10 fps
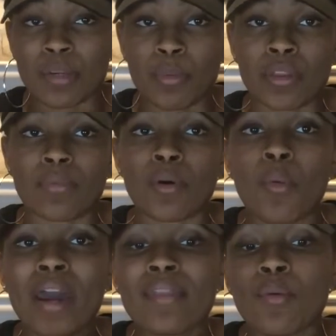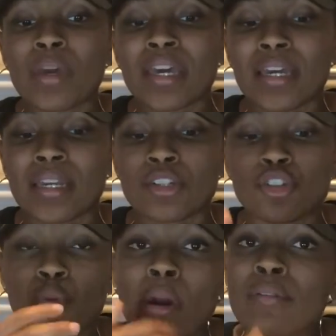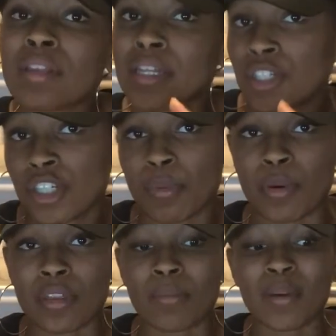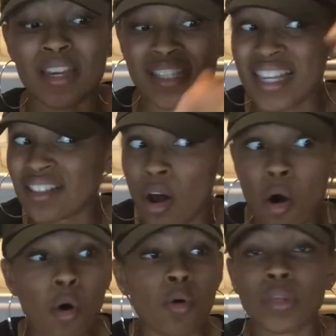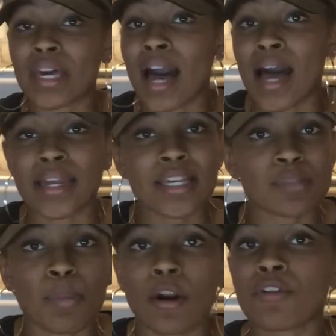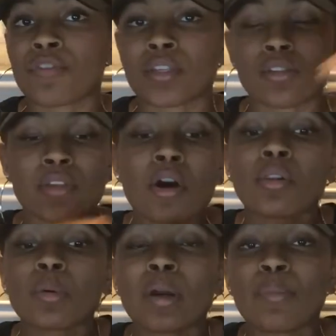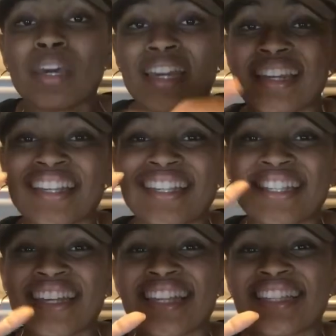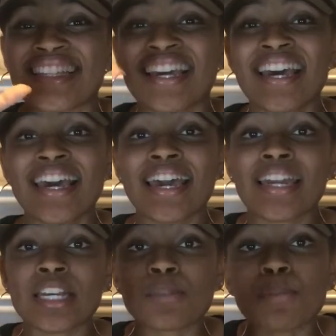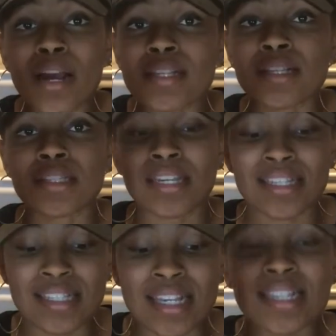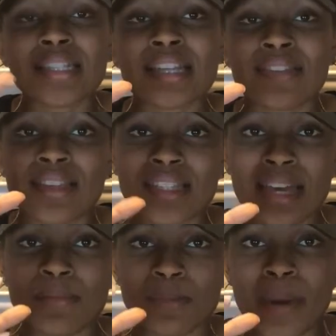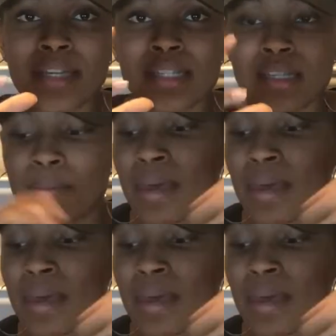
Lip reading: with him, the way that we can enjoy relationship with him, because he's a holy God, he's perfect. So the only way we can exist in his presence, exist in the same space as him,